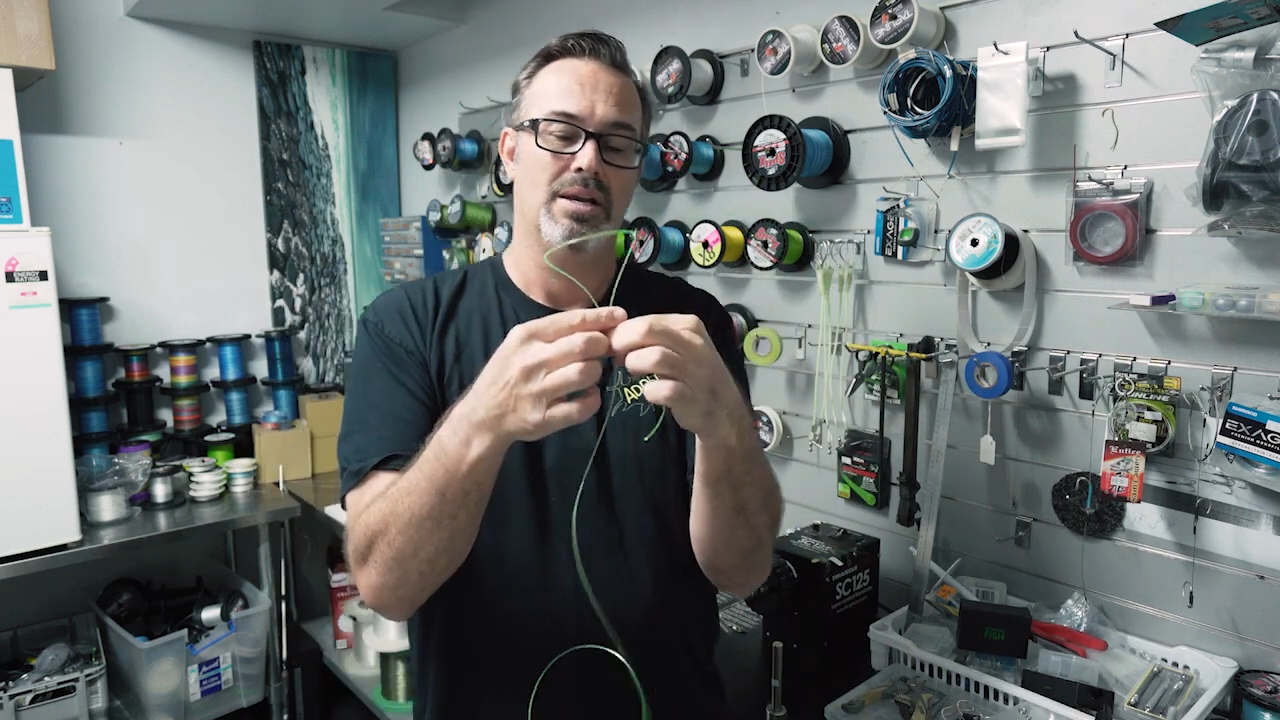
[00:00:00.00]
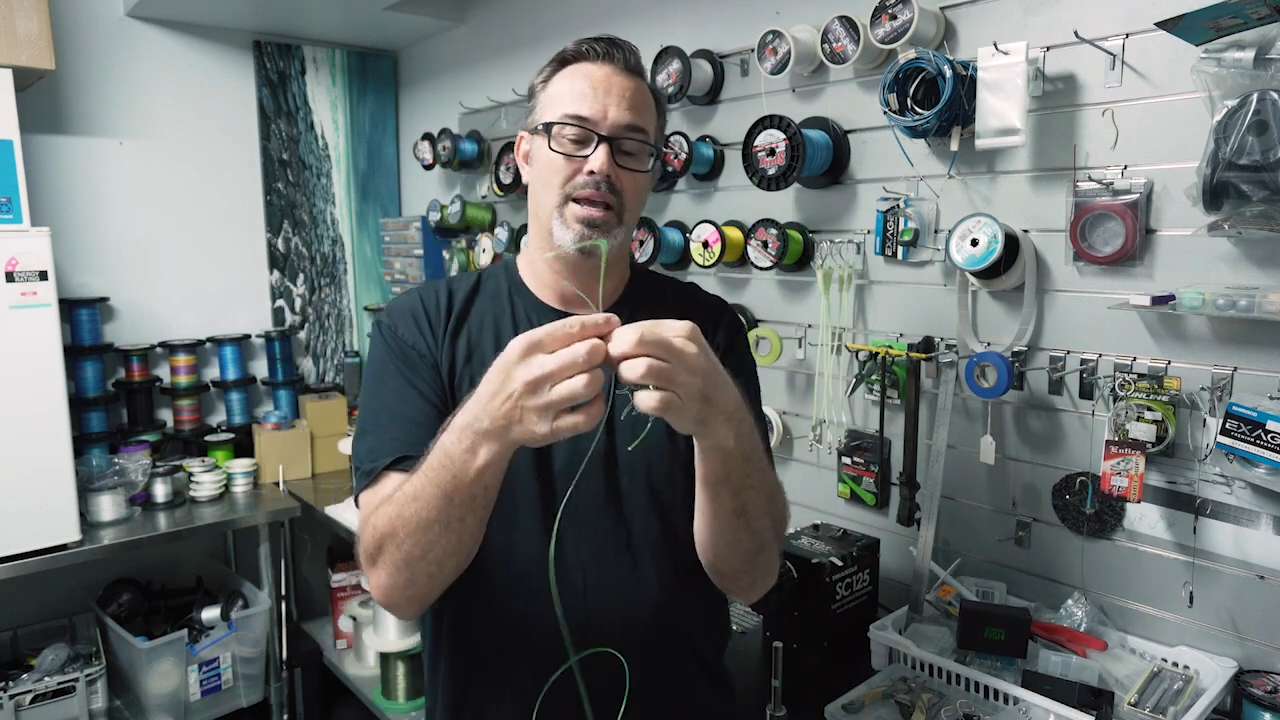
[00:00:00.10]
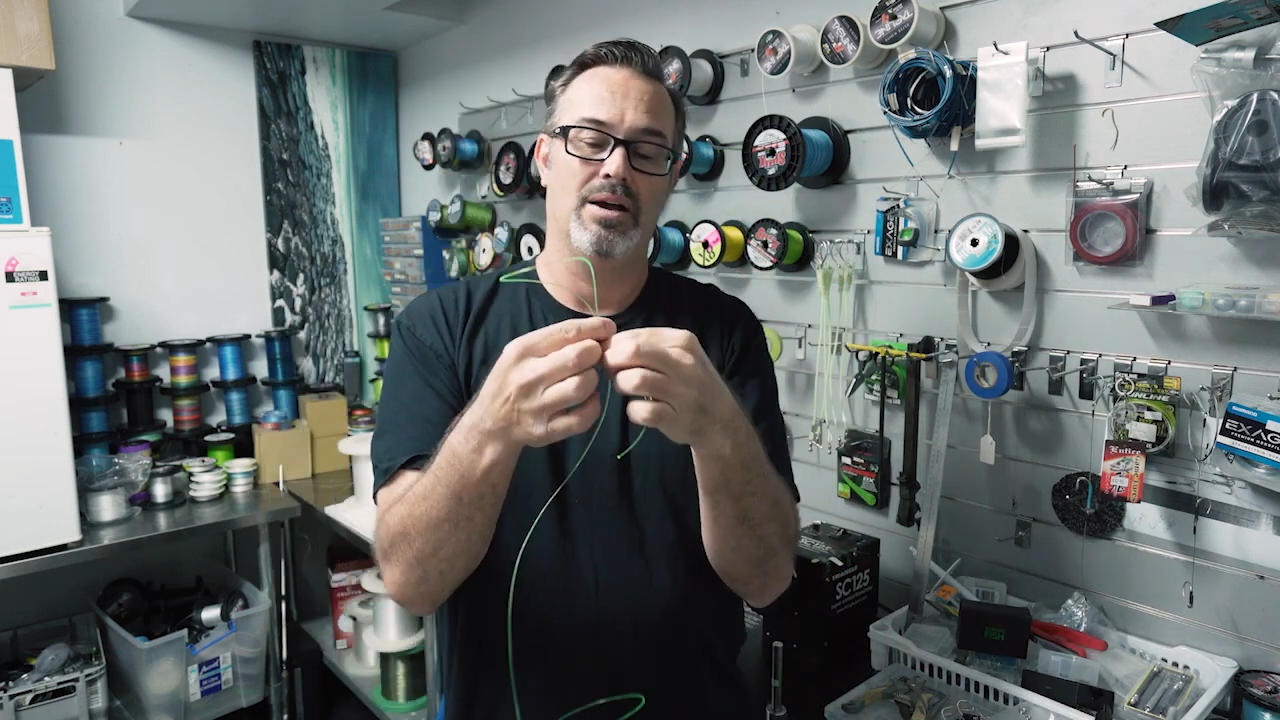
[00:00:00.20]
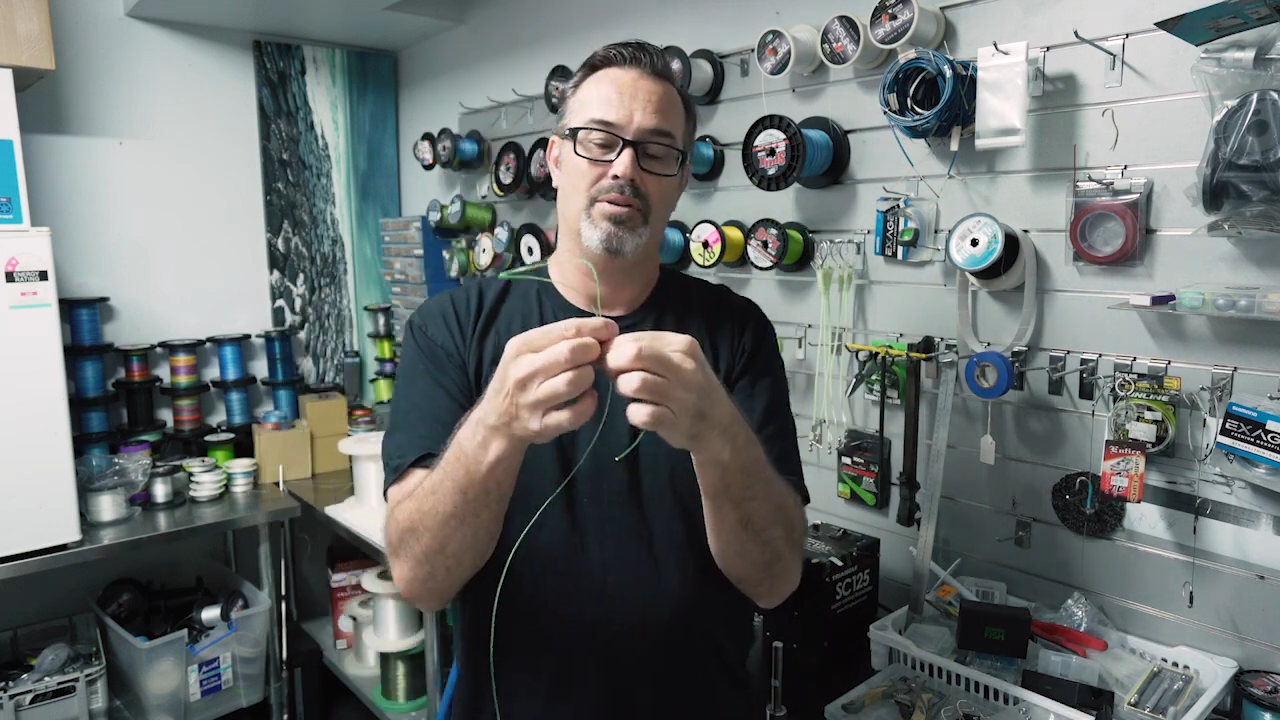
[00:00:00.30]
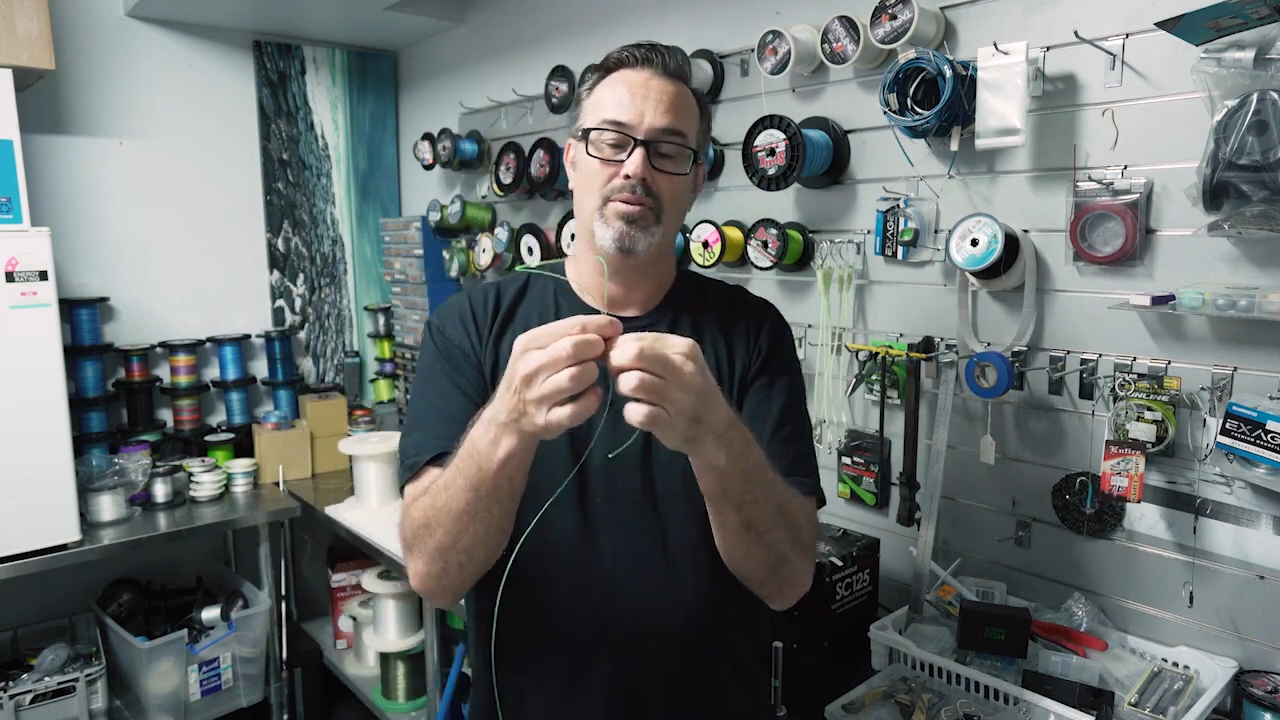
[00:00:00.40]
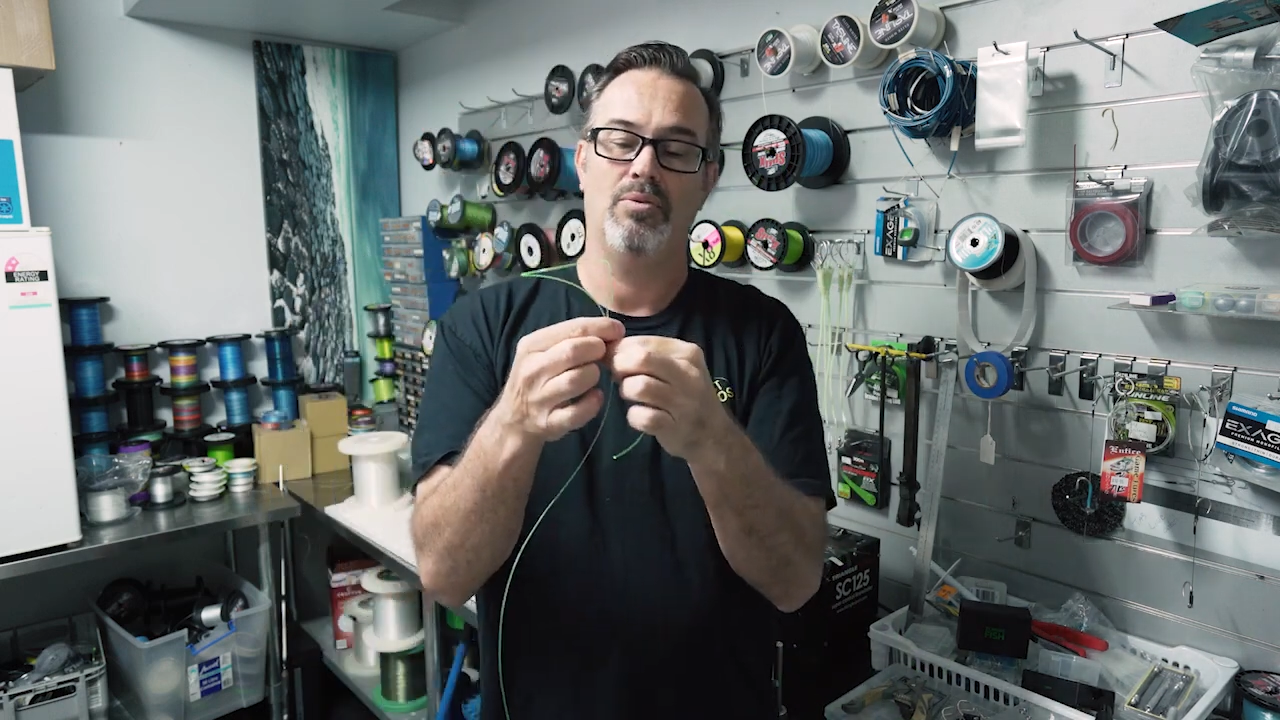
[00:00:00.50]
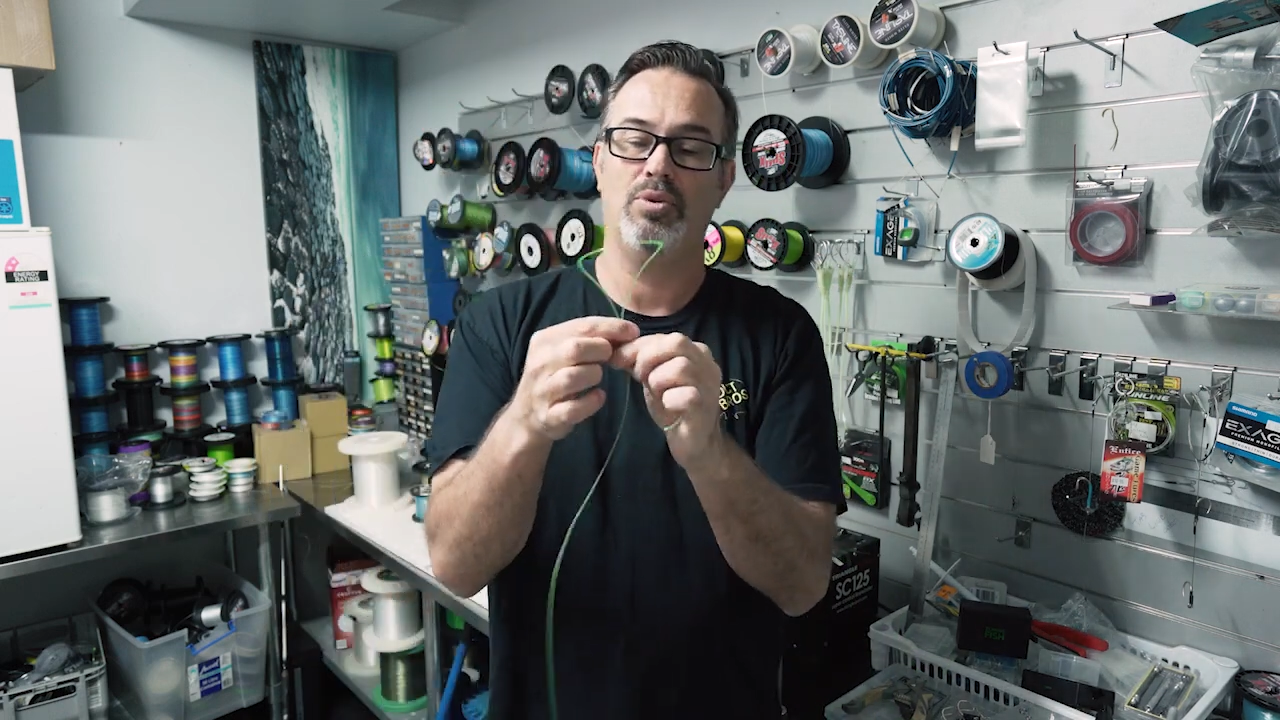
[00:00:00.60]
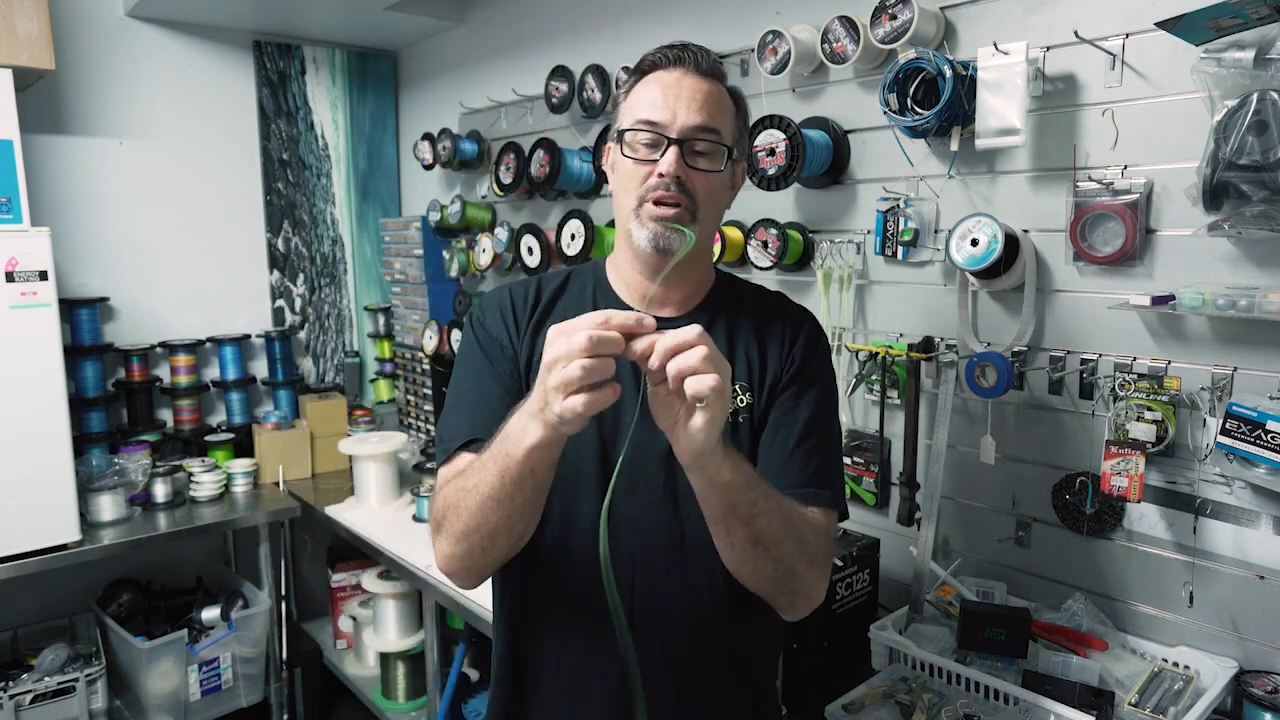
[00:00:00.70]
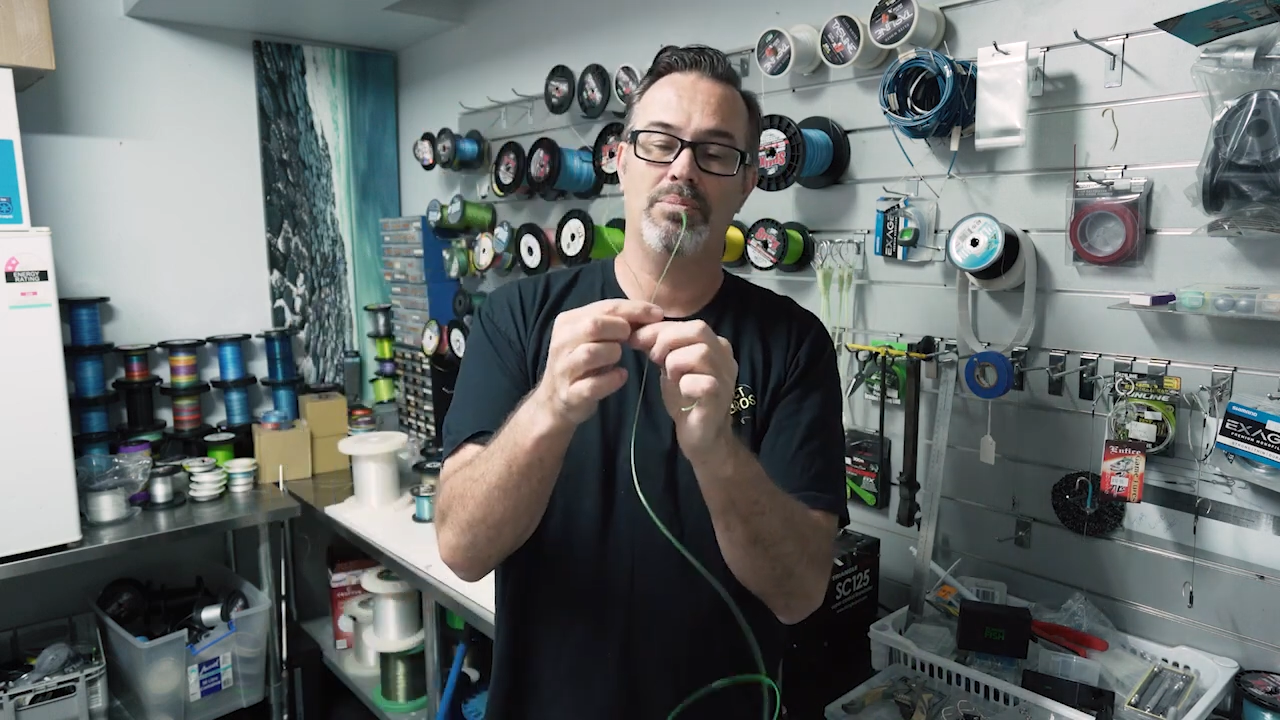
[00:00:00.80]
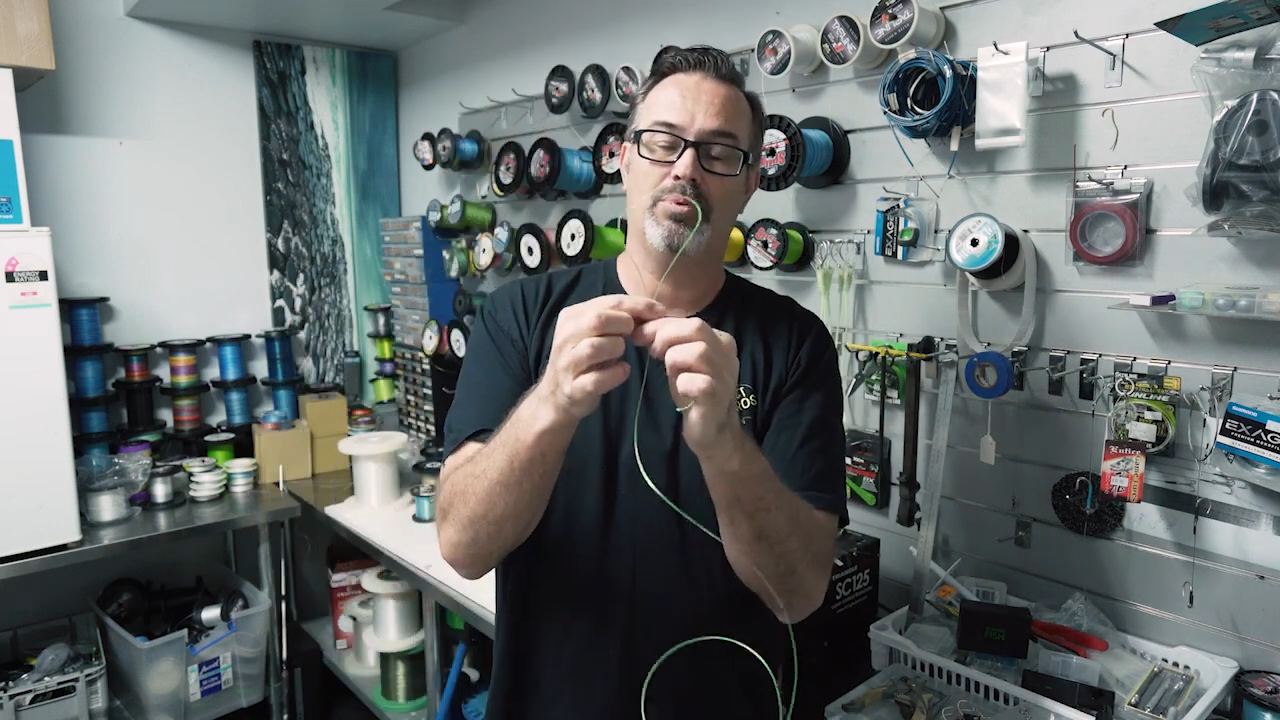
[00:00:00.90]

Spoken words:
Now really